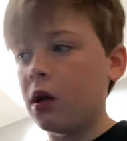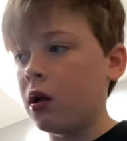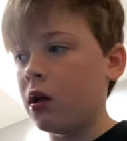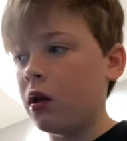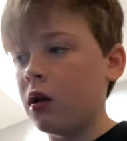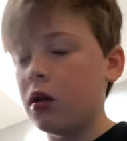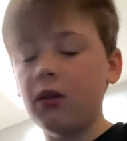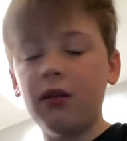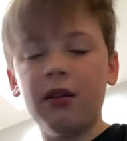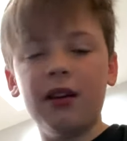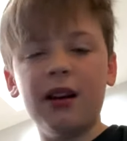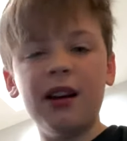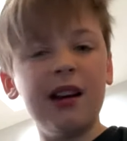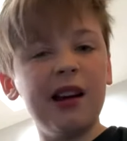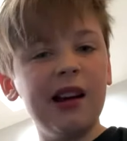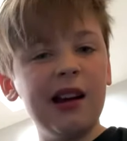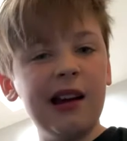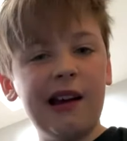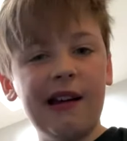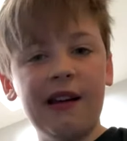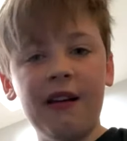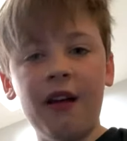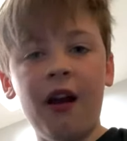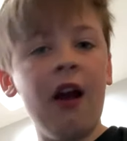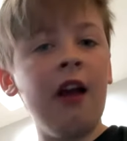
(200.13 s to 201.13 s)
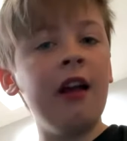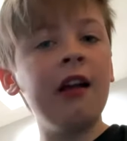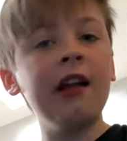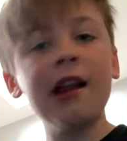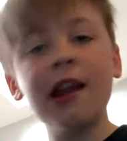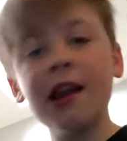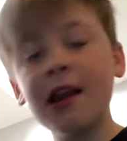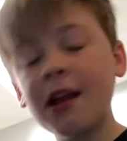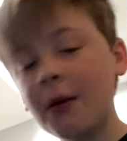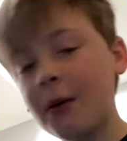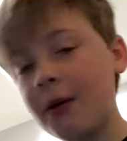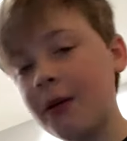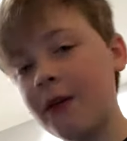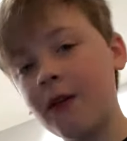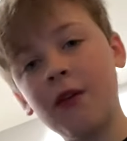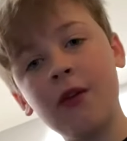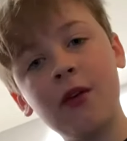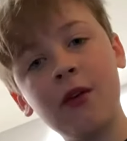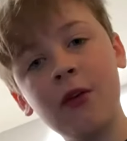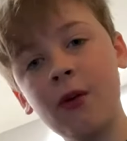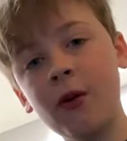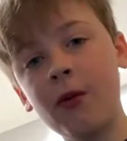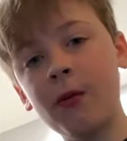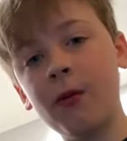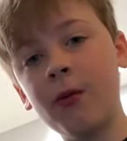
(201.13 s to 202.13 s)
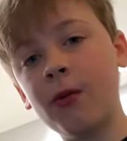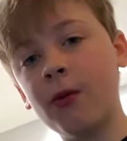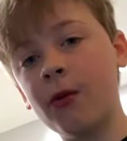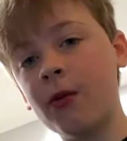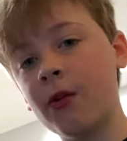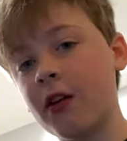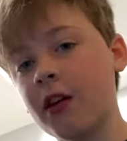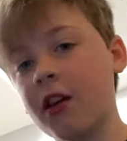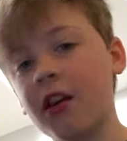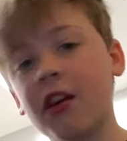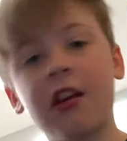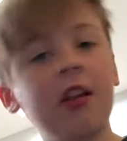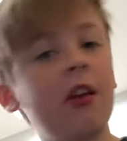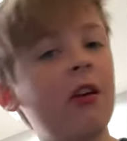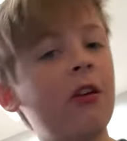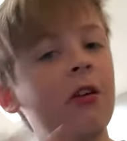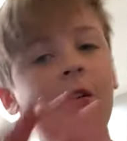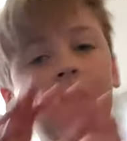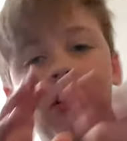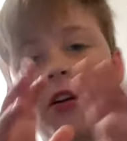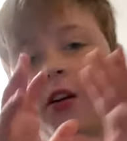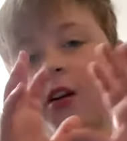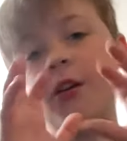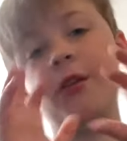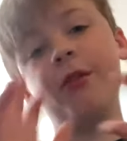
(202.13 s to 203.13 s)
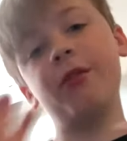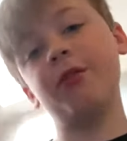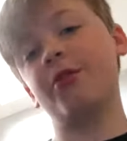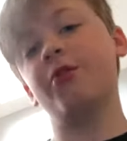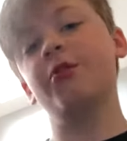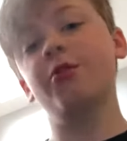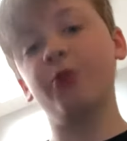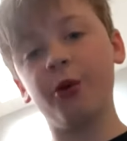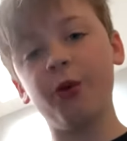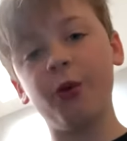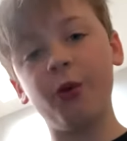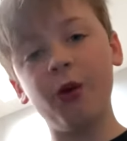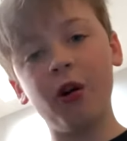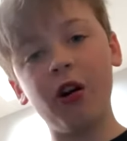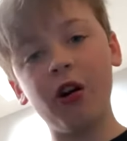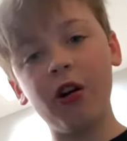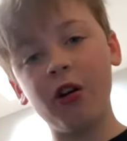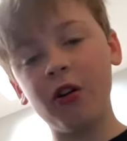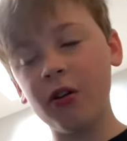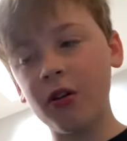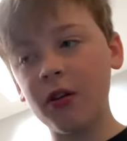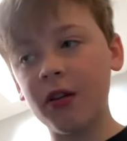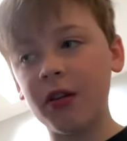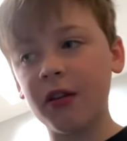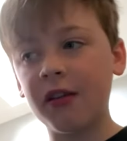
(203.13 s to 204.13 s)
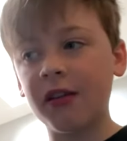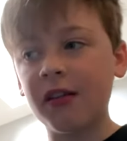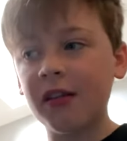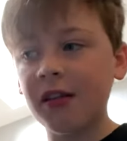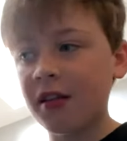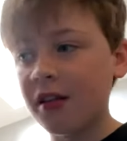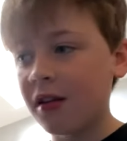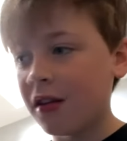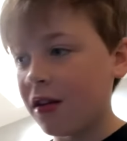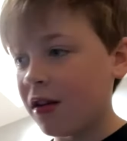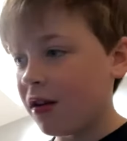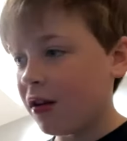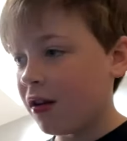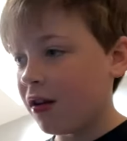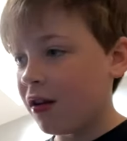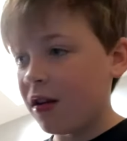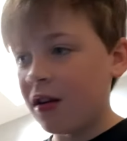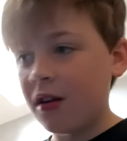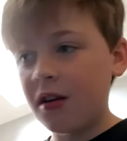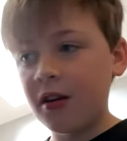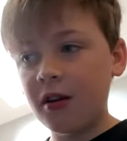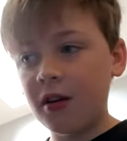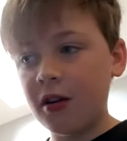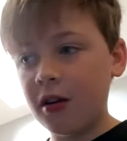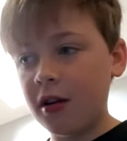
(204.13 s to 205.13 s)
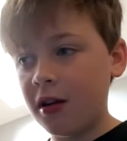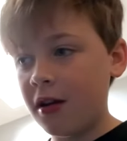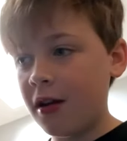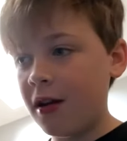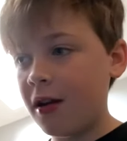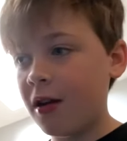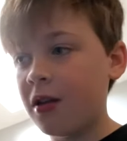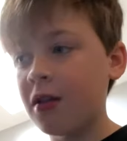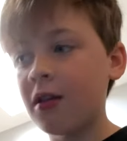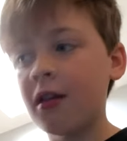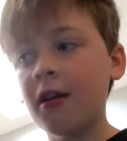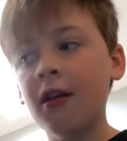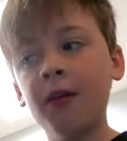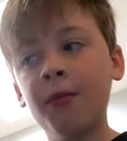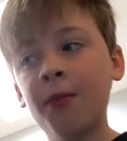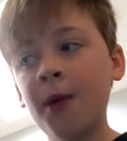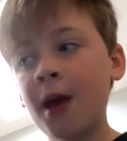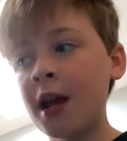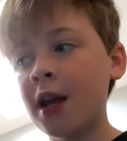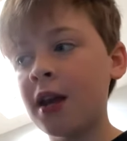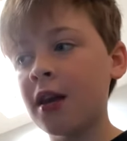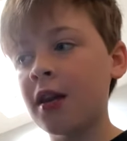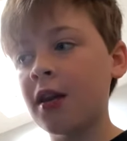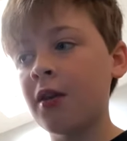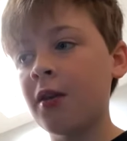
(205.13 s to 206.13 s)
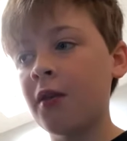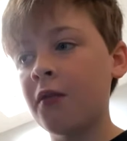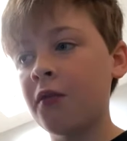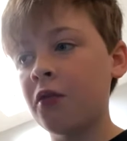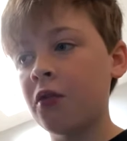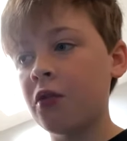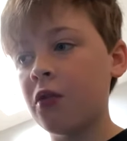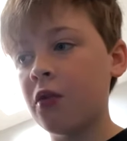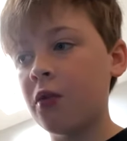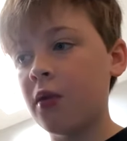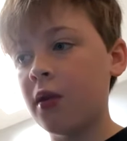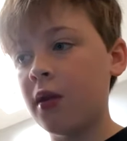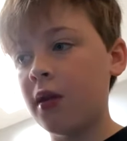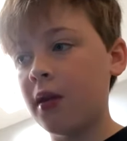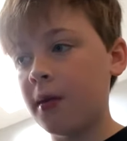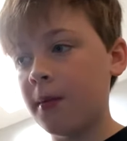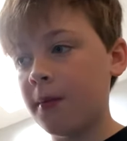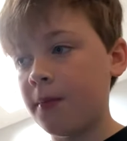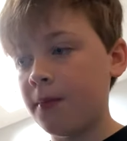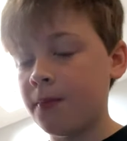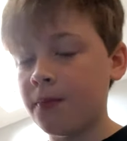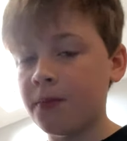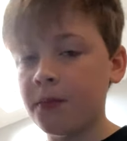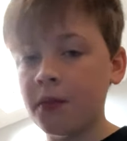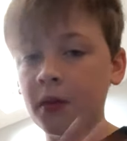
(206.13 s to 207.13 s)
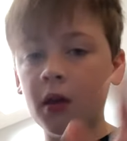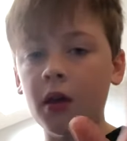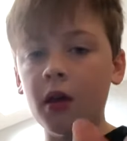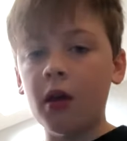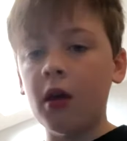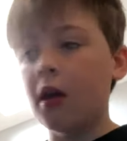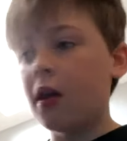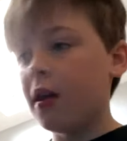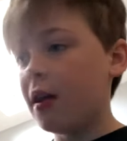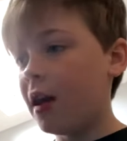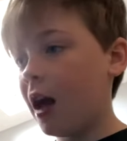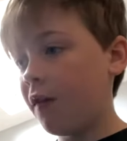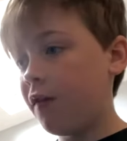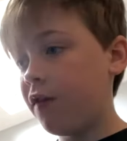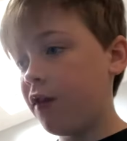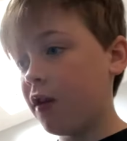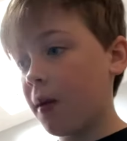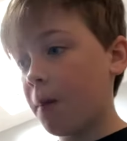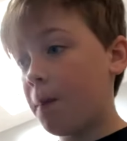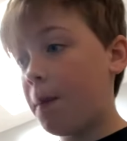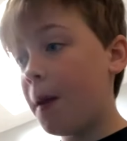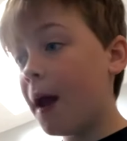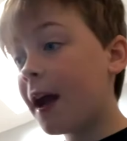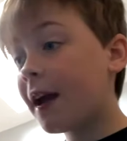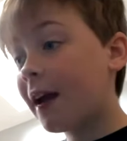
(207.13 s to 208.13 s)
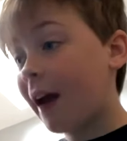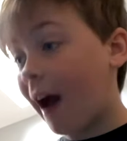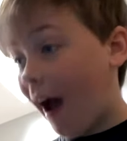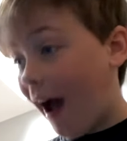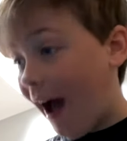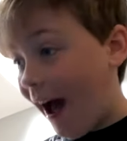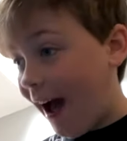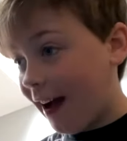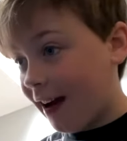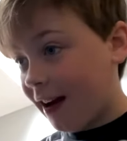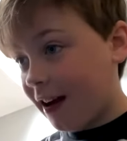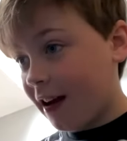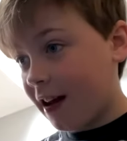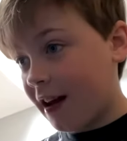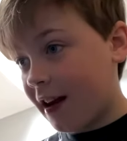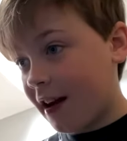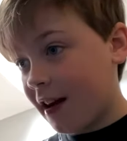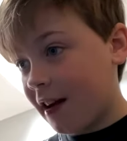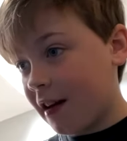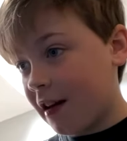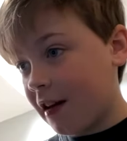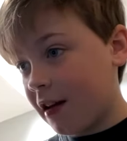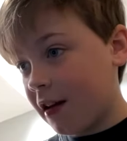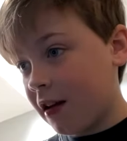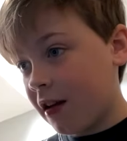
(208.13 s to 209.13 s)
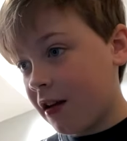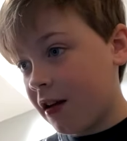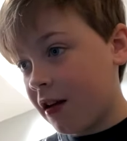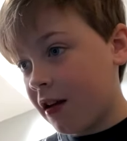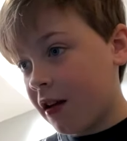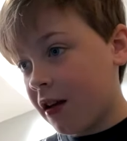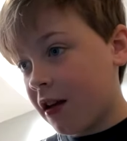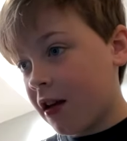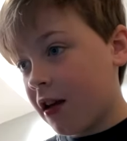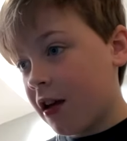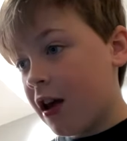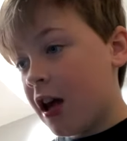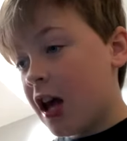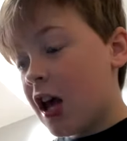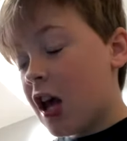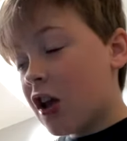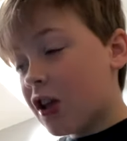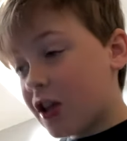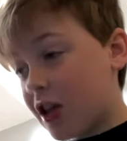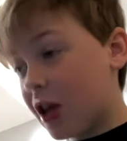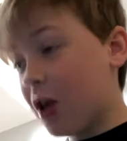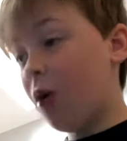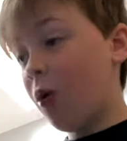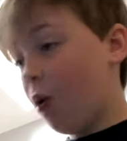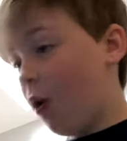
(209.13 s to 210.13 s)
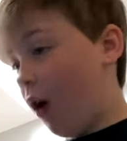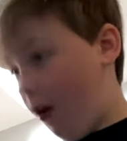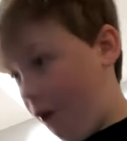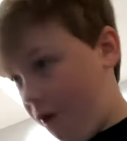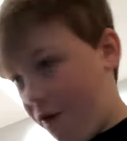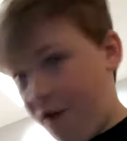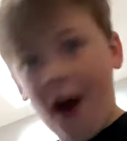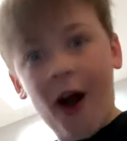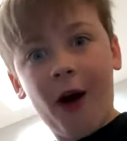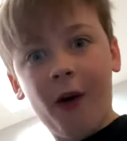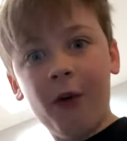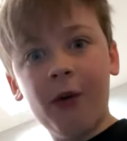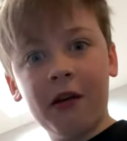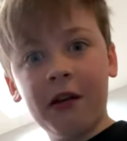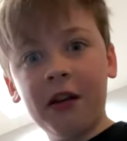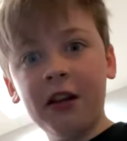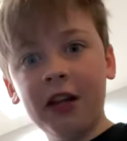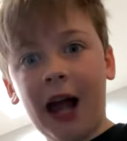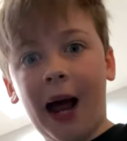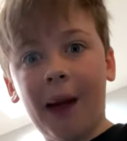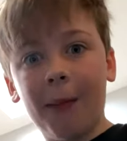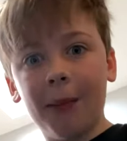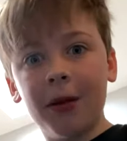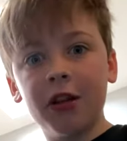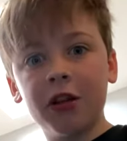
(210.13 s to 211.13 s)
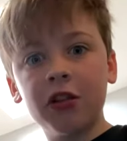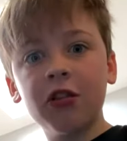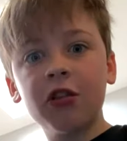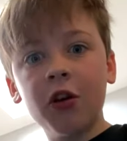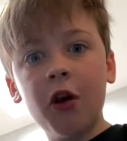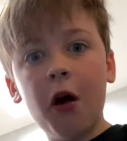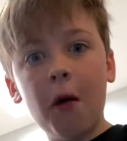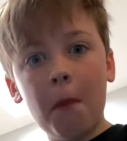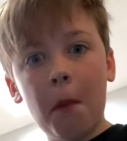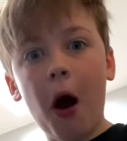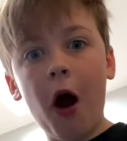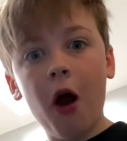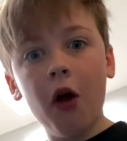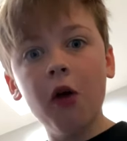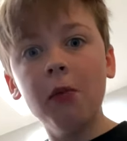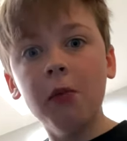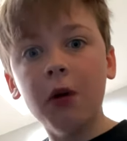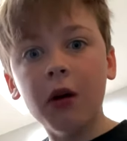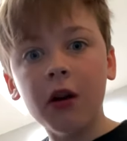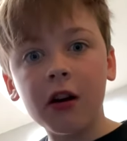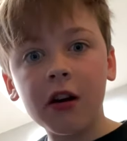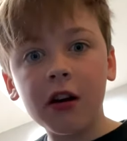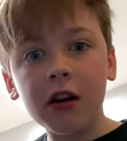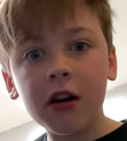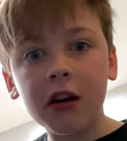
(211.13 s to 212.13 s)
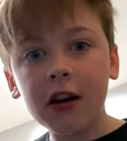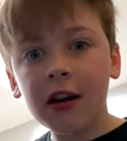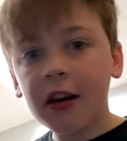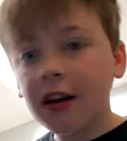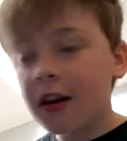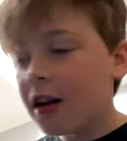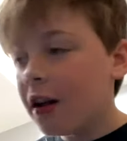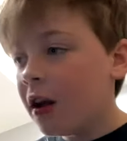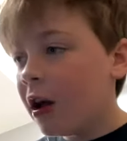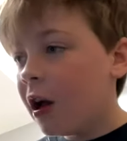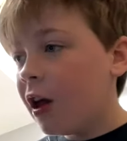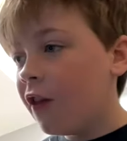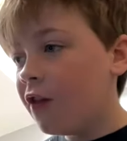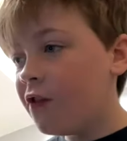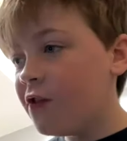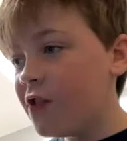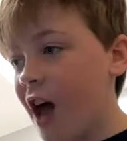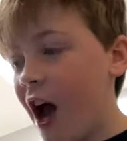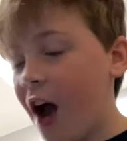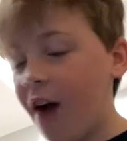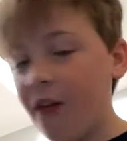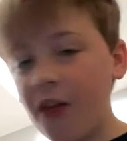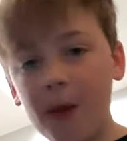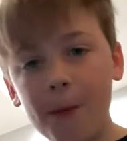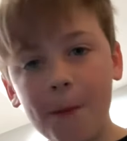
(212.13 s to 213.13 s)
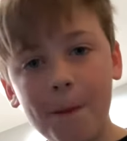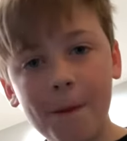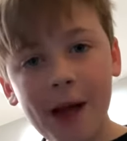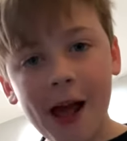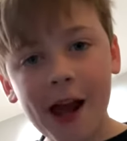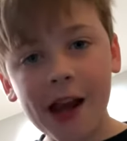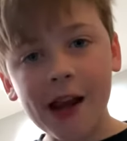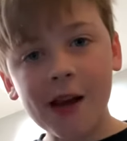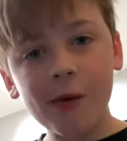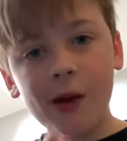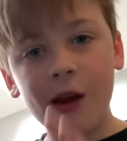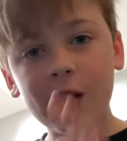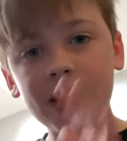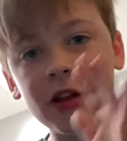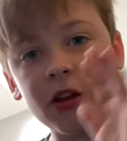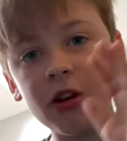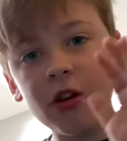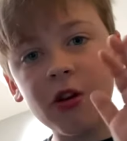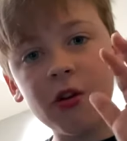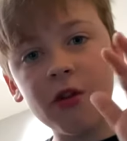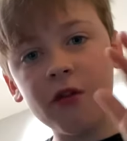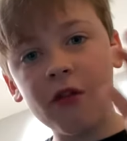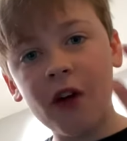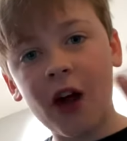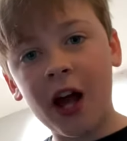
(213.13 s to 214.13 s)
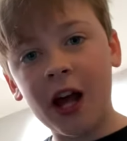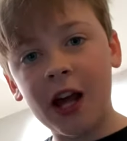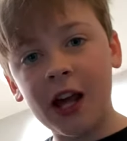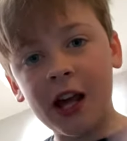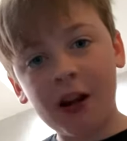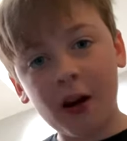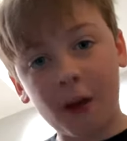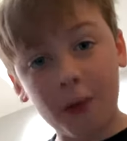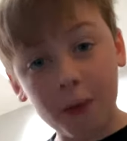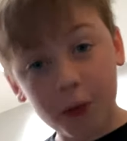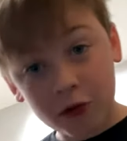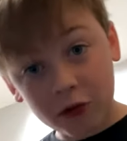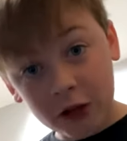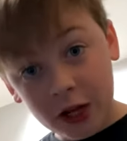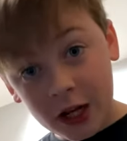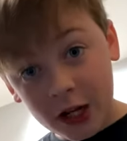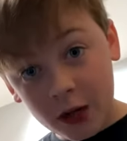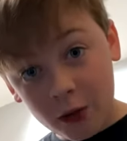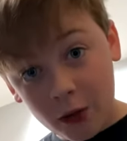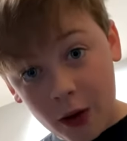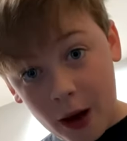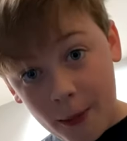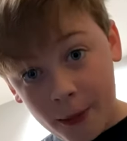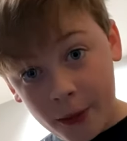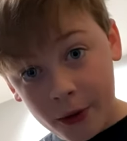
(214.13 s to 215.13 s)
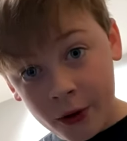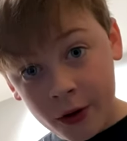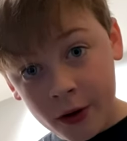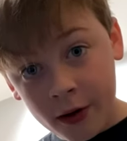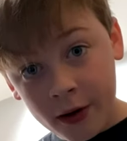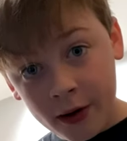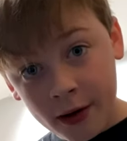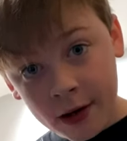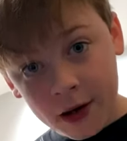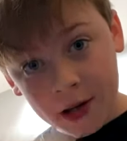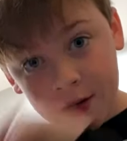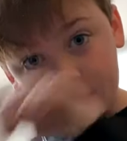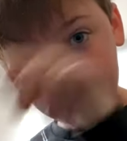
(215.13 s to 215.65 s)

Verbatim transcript: Nah, I, I just stick with normal solo duos. Uh, it, it depends if you're doing it. Now for the pickaxe, deal a thousand damage to opponents. Now the best way to do that is upgrade weapons.